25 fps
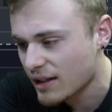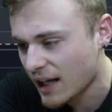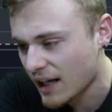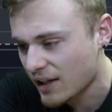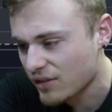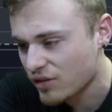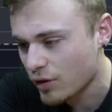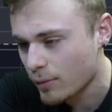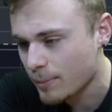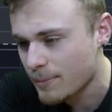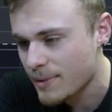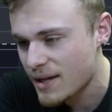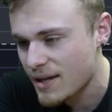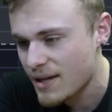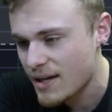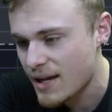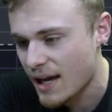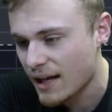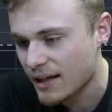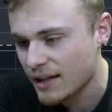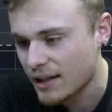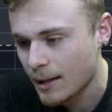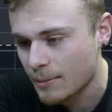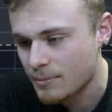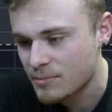XRP
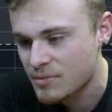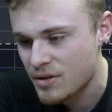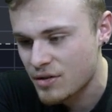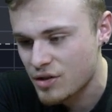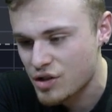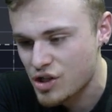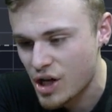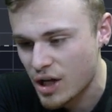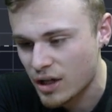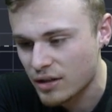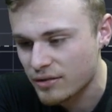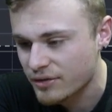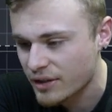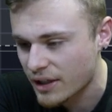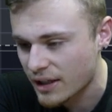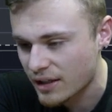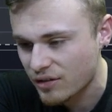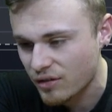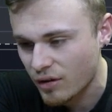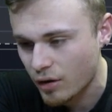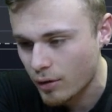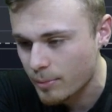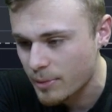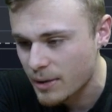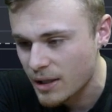and come to the channel for
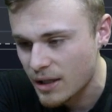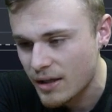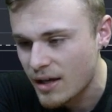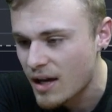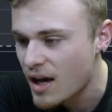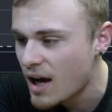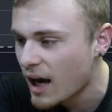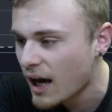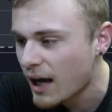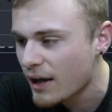XRP.